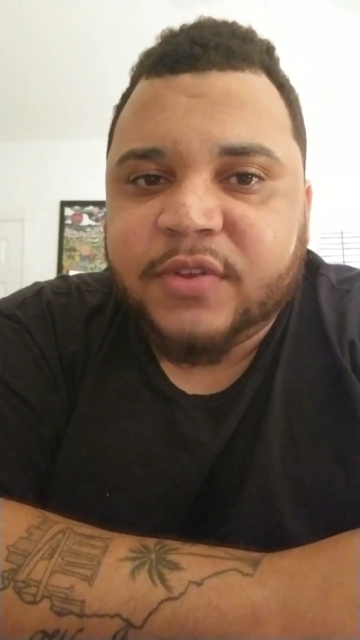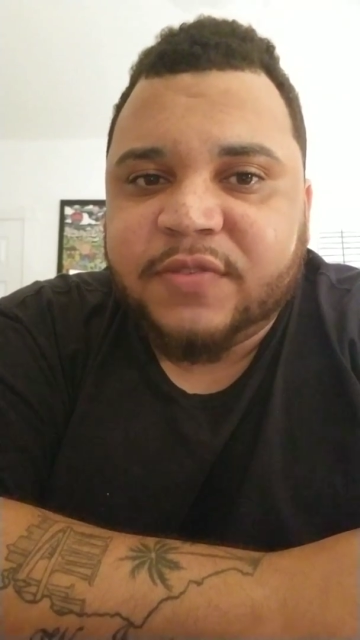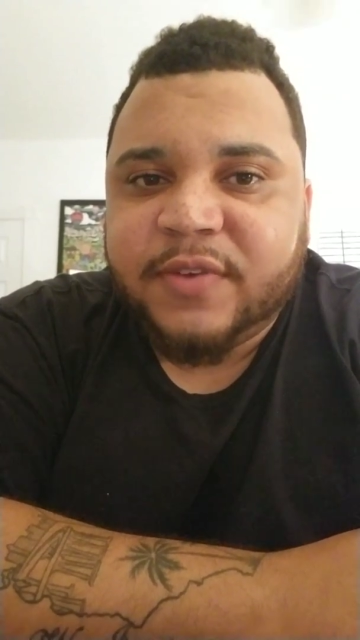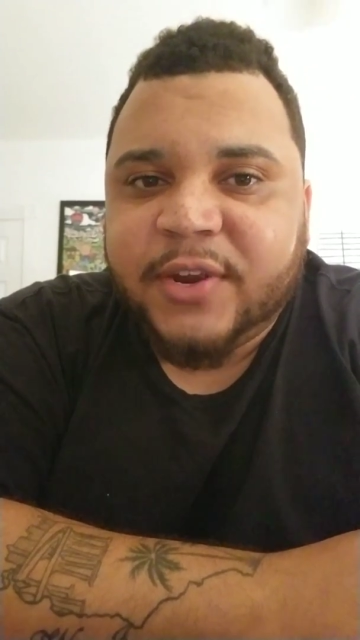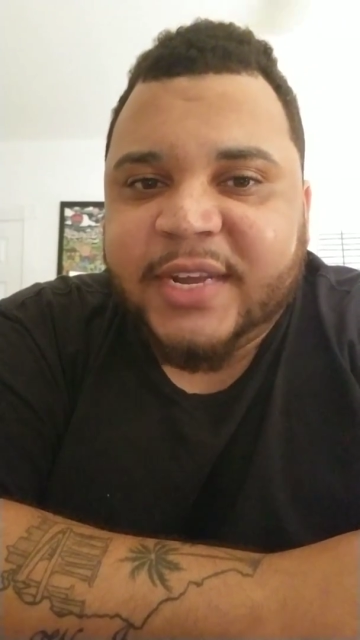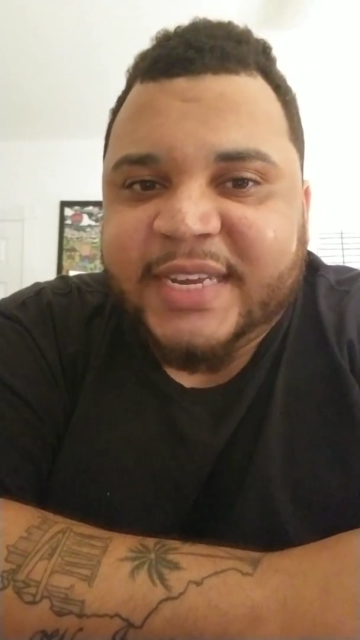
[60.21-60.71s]
It's
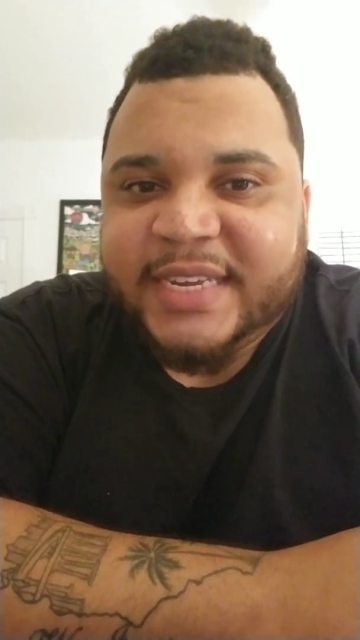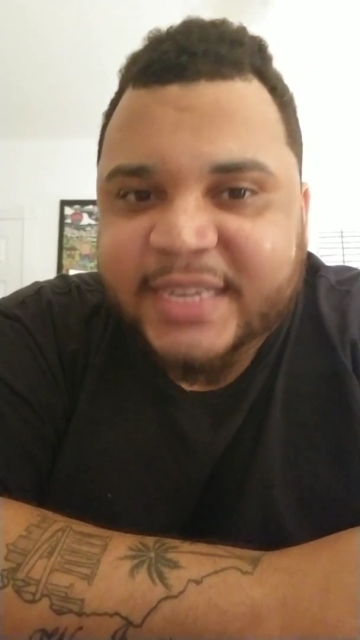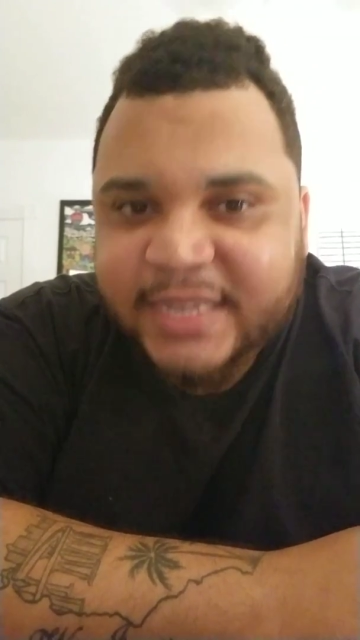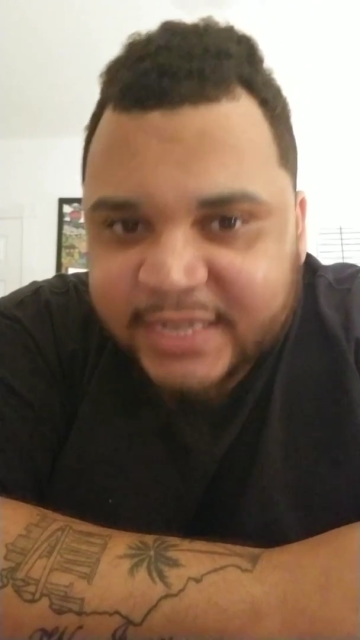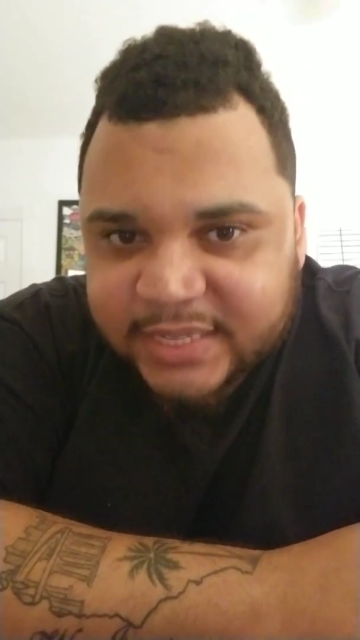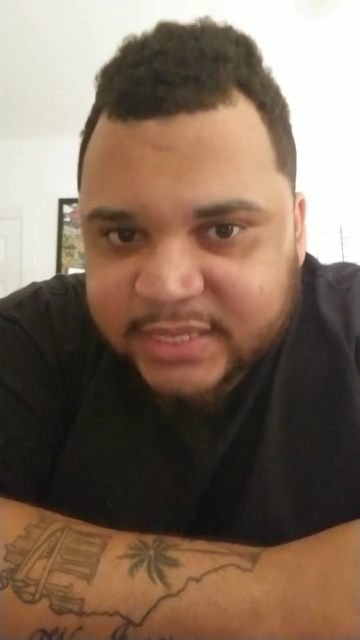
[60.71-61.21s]
very
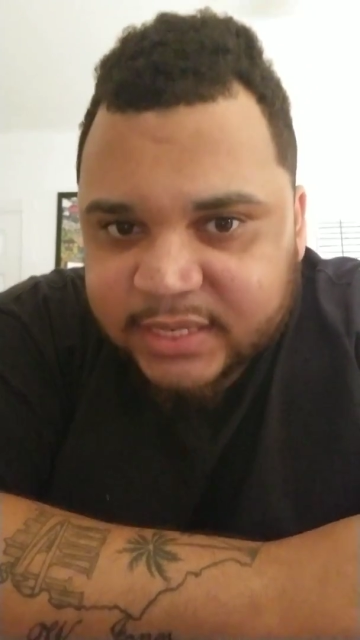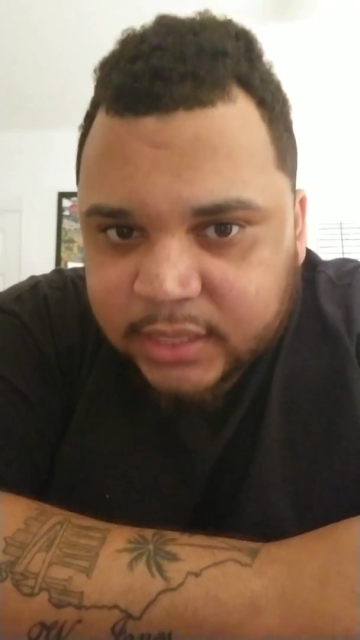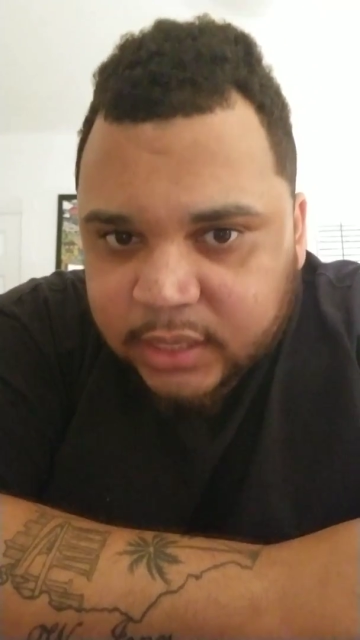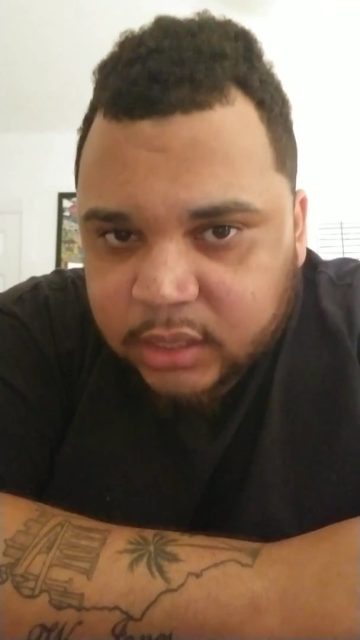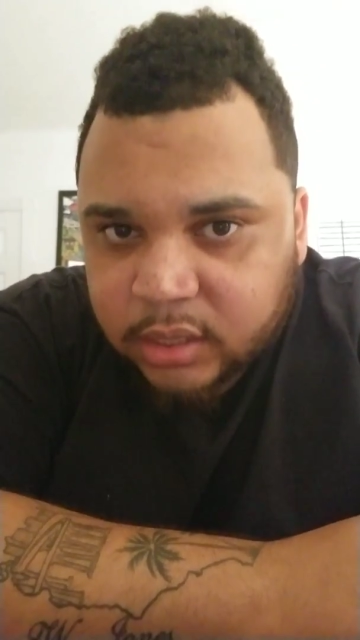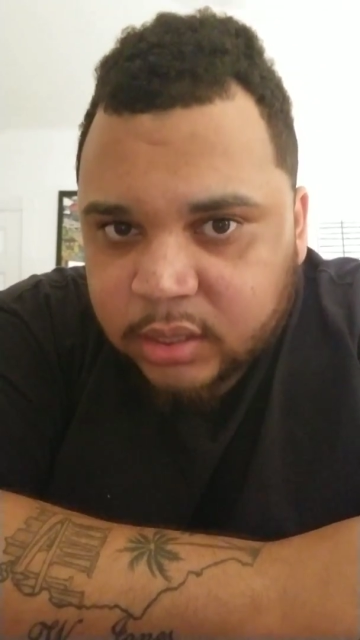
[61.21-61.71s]

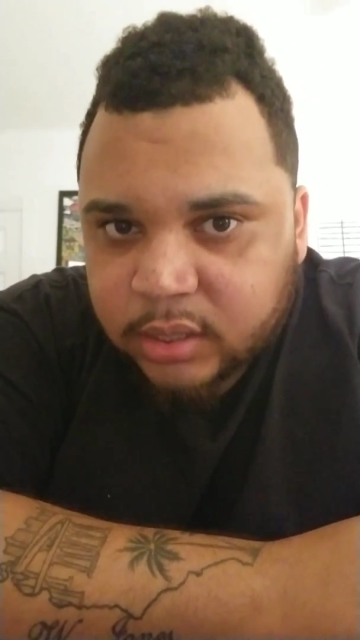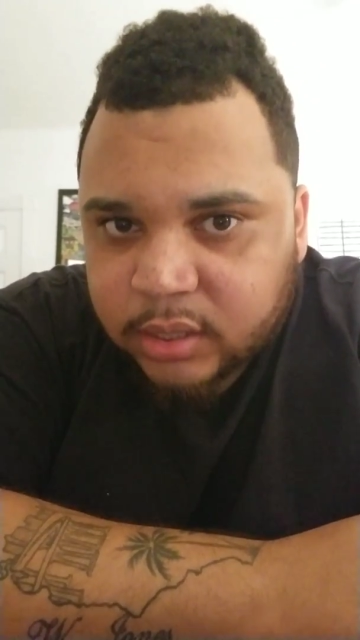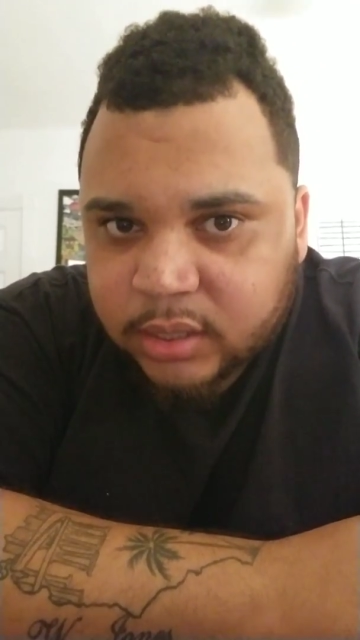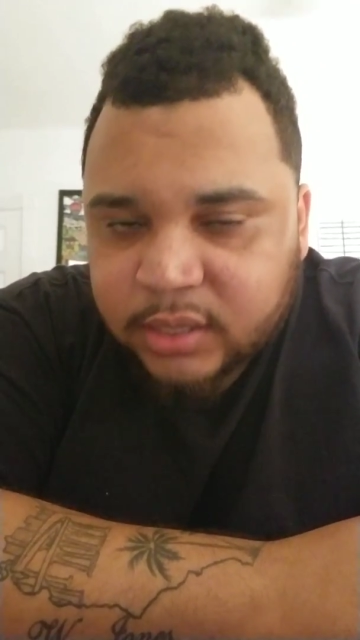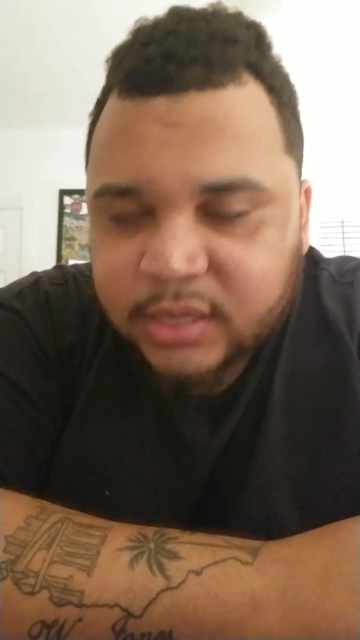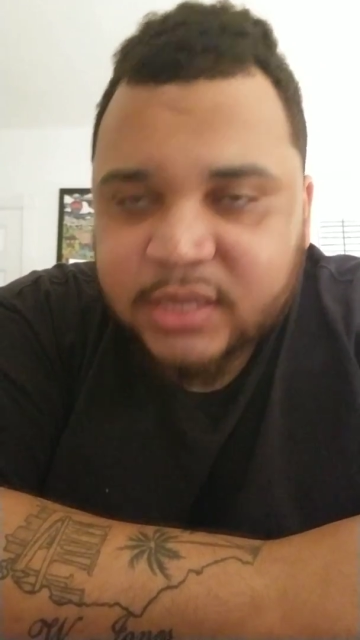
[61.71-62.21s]
easy
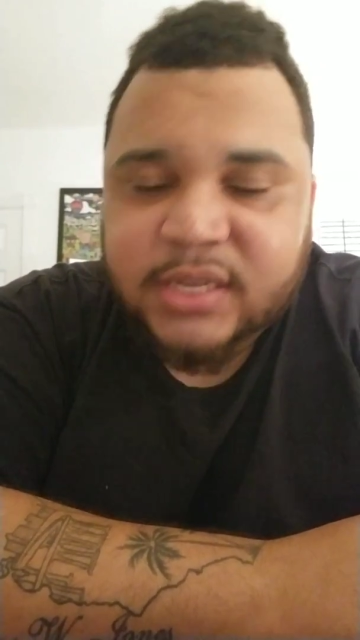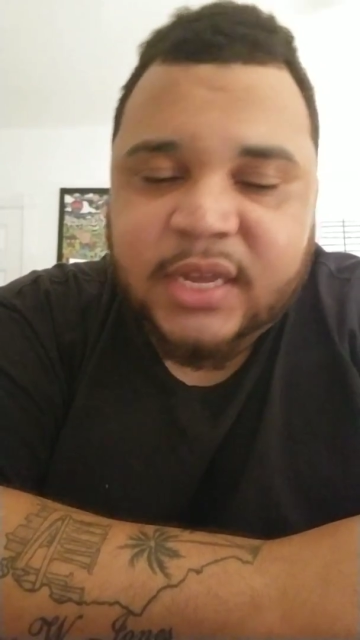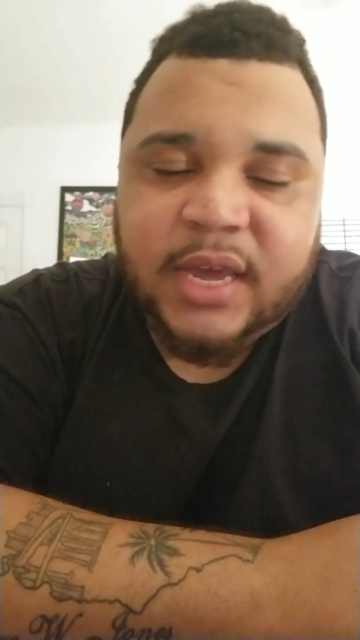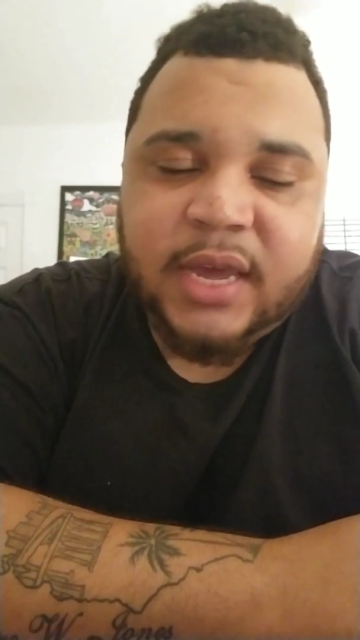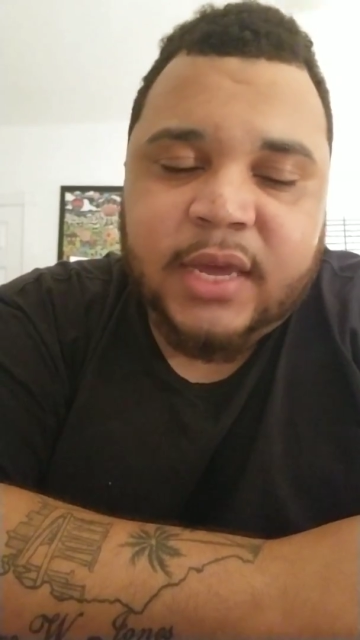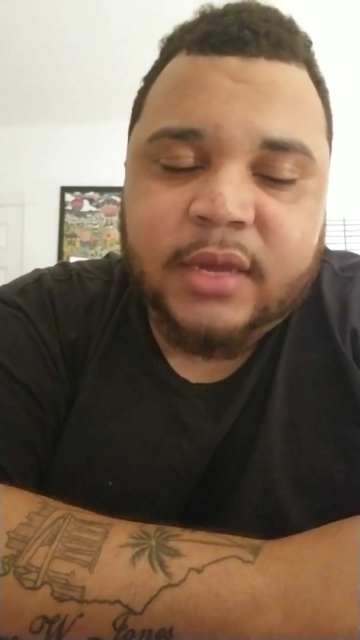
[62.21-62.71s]
to say,
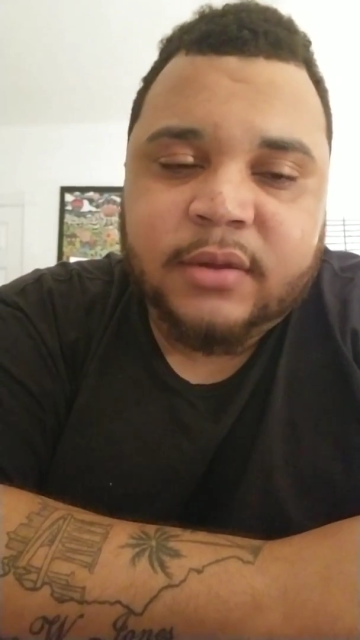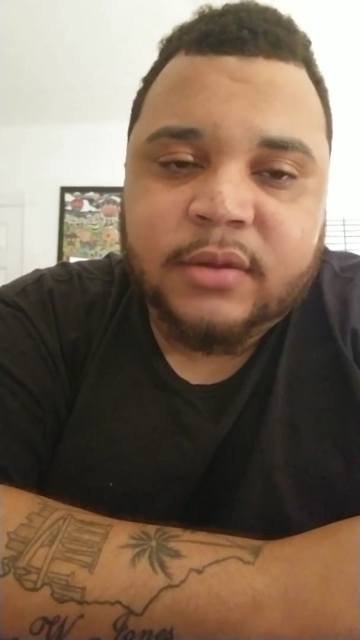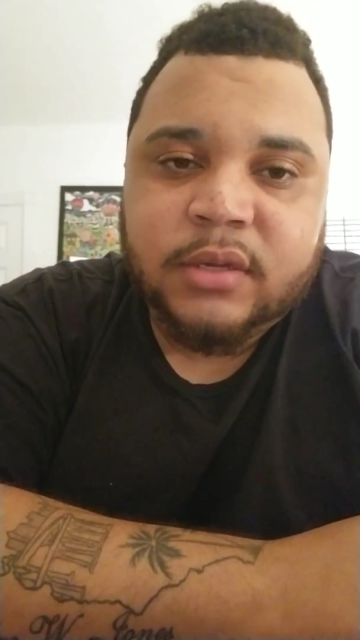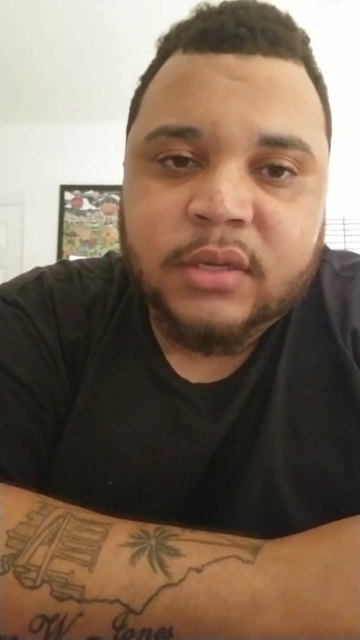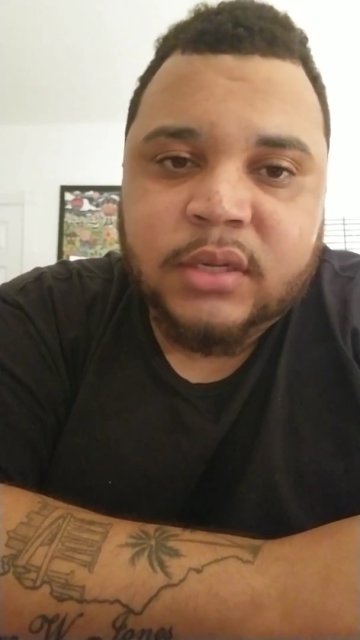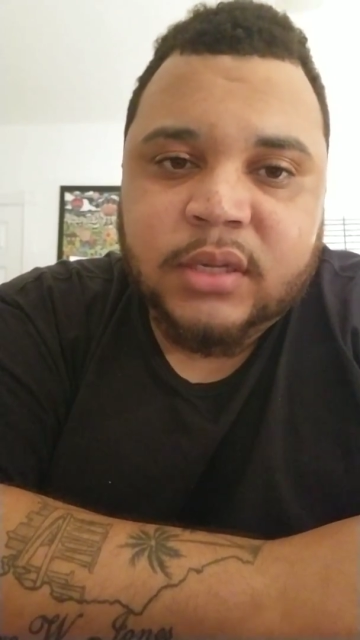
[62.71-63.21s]
hey,
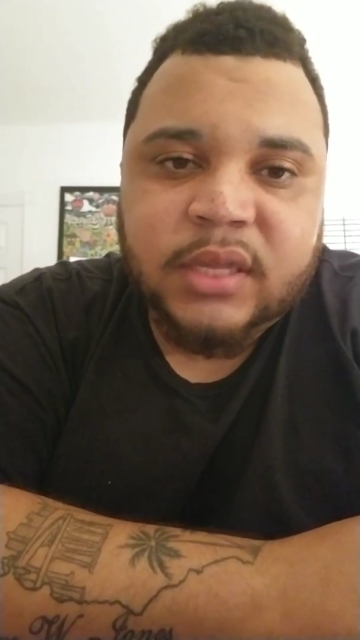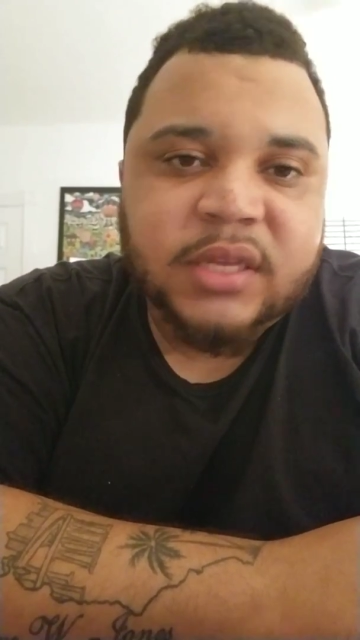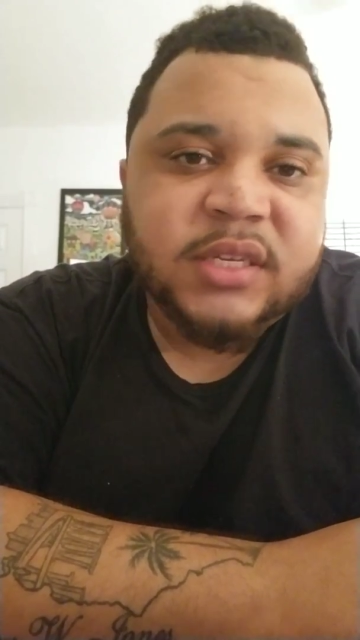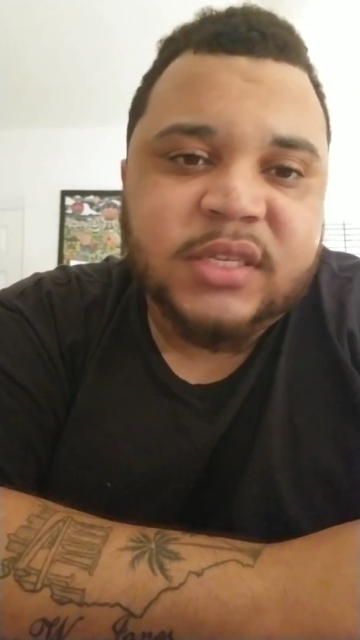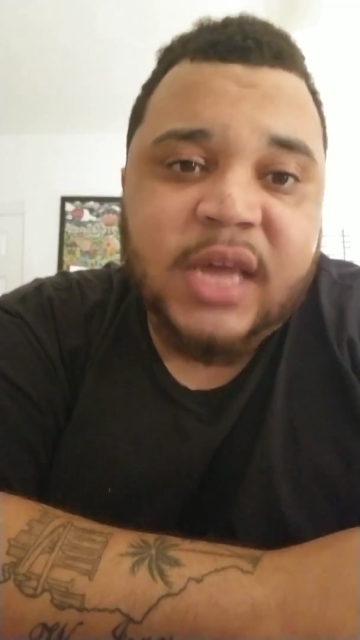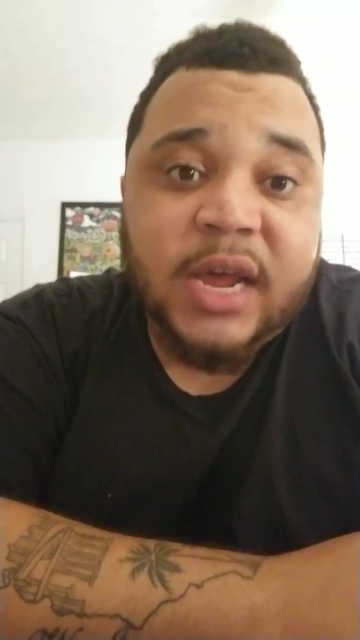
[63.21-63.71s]

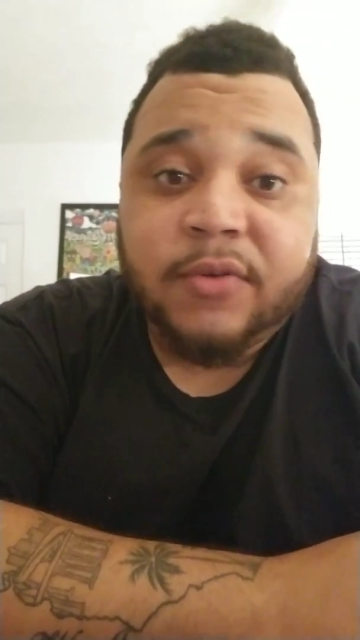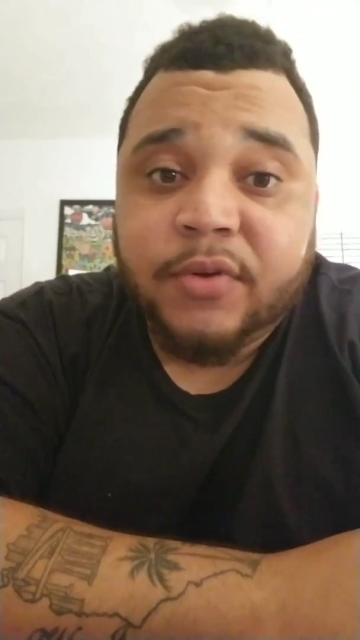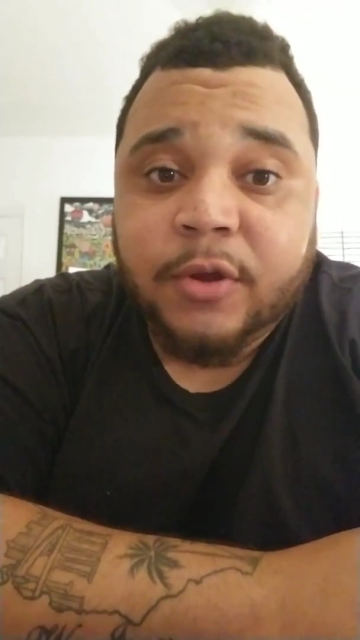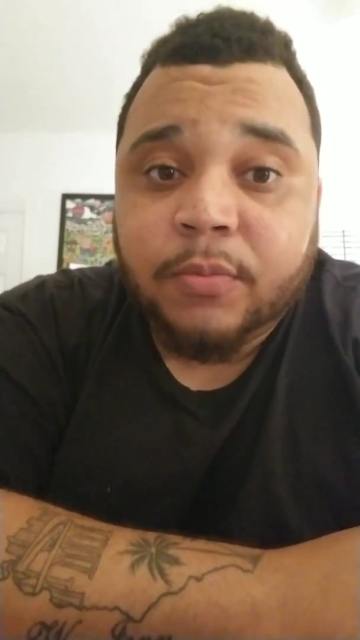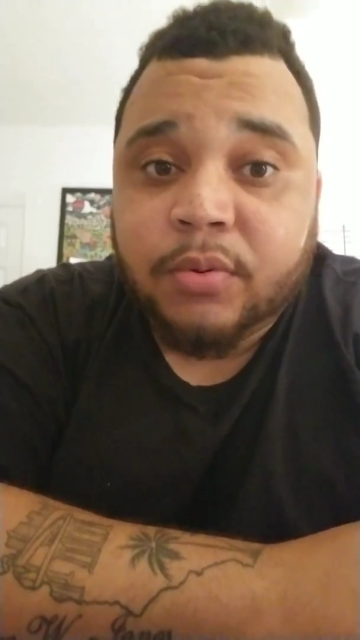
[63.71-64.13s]
this is not a real